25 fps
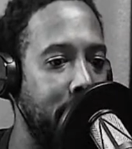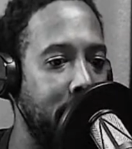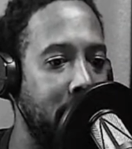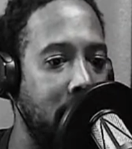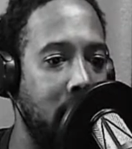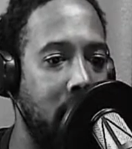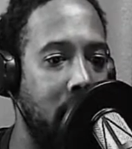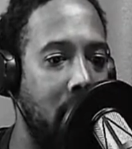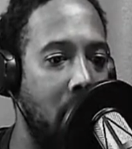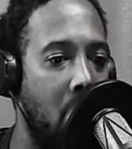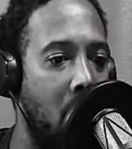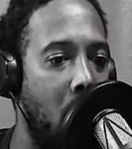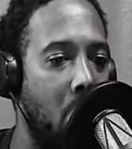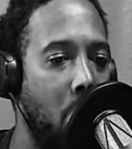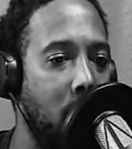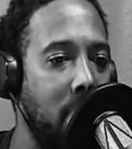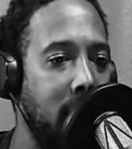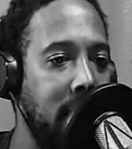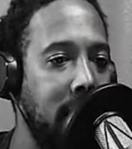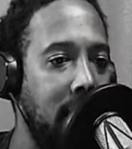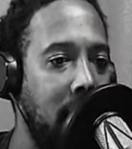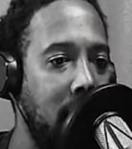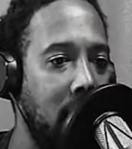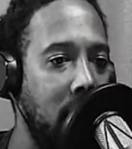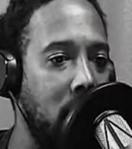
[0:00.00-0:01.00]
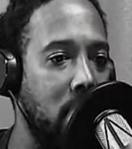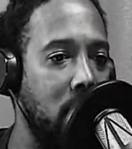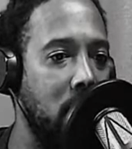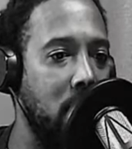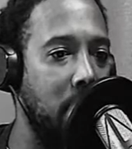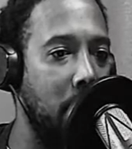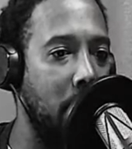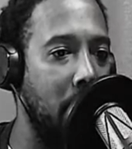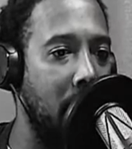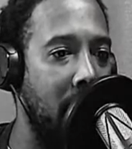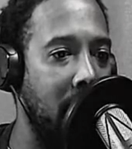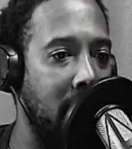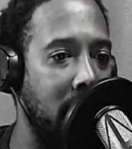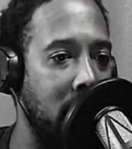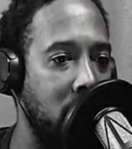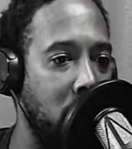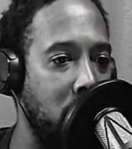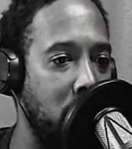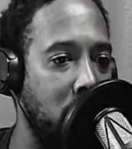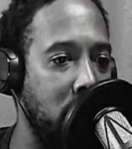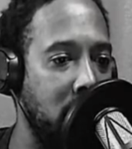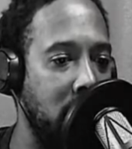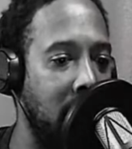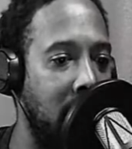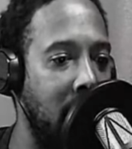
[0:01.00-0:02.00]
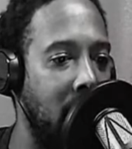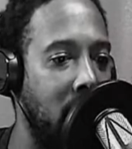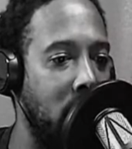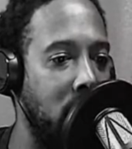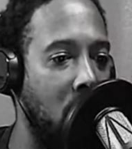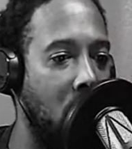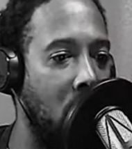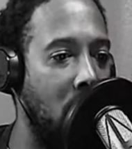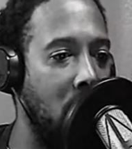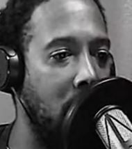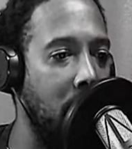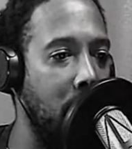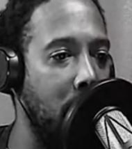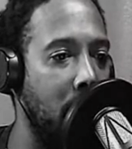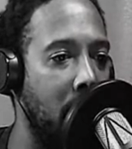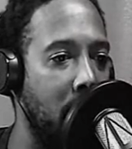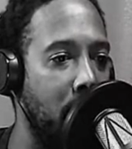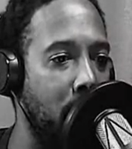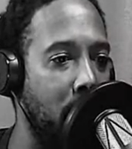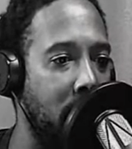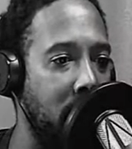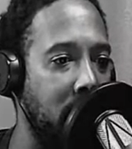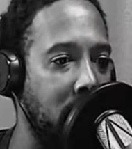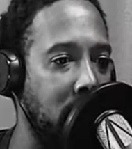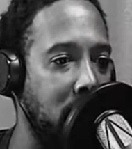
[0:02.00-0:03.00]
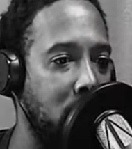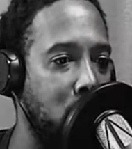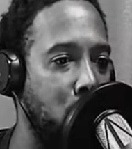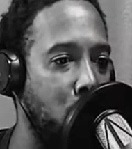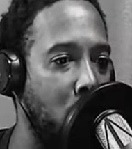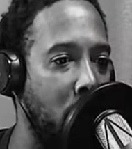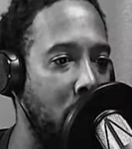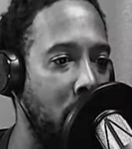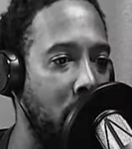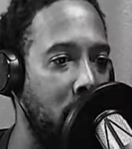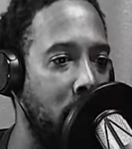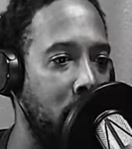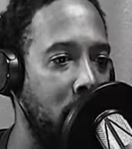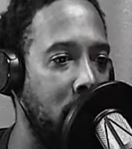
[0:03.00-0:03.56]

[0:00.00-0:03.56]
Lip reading: Nigga always telling on somebody. So, shout out to all them motherfuckers as well.